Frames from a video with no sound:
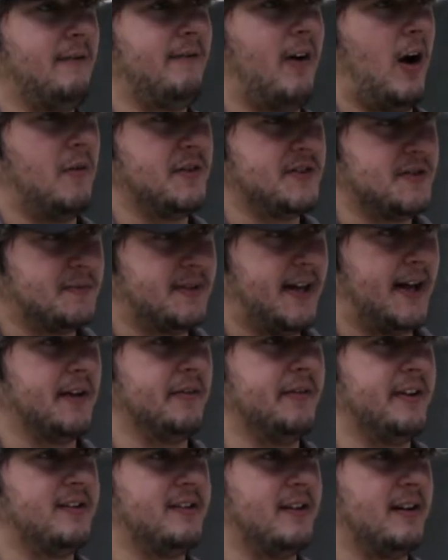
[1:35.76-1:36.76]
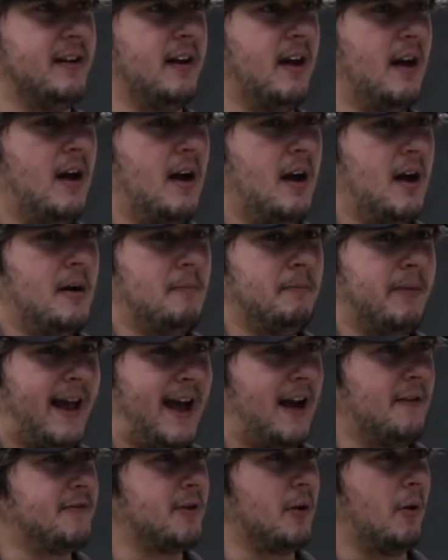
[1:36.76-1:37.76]
involved with some television. But
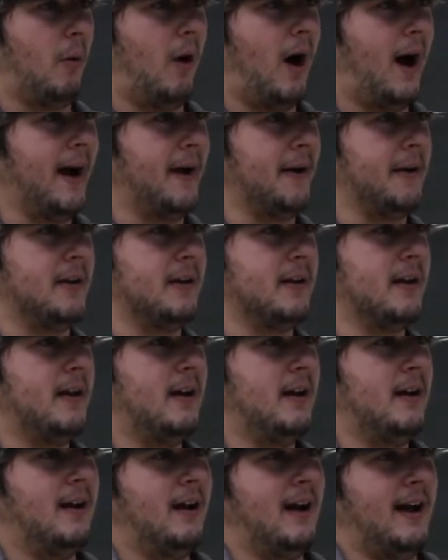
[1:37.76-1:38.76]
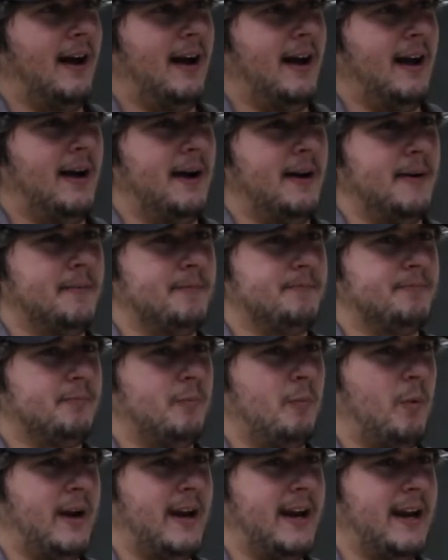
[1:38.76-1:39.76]
after a while,
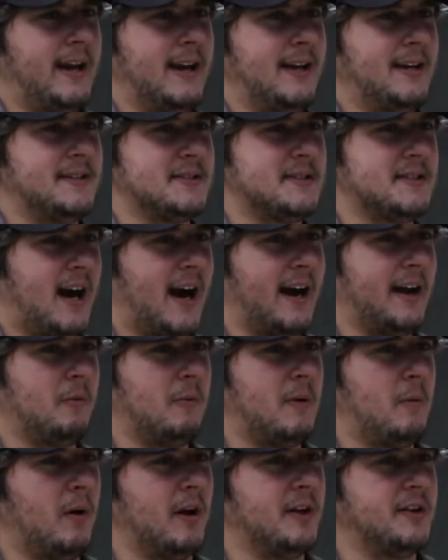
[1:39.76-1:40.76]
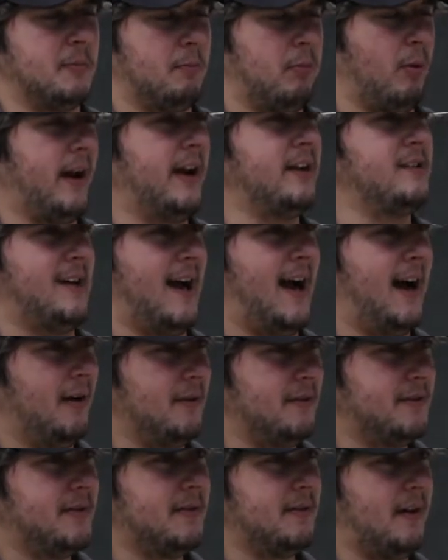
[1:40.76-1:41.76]
we decided we wanted to branch
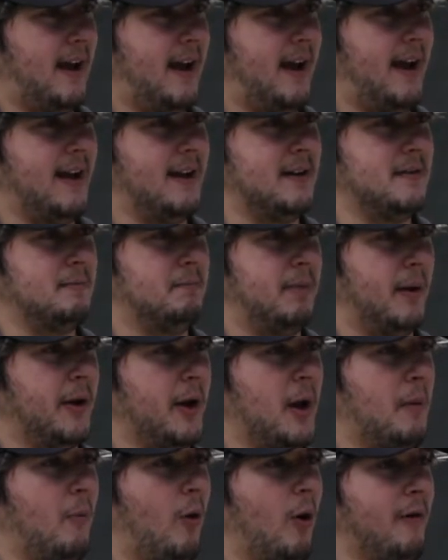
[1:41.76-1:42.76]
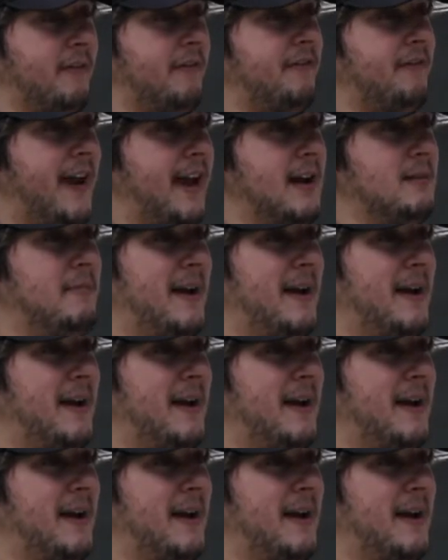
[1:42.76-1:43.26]
out and build up more of a fan